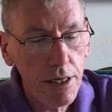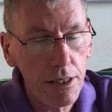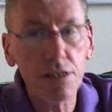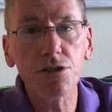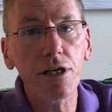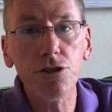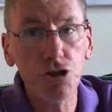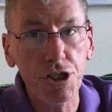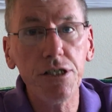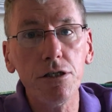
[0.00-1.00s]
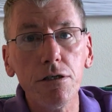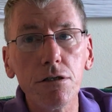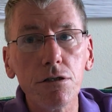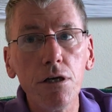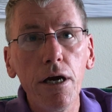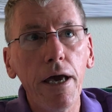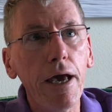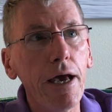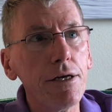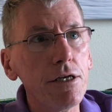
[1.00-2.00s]
He is a genius,
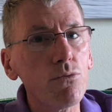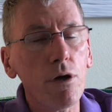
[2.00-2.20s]
and he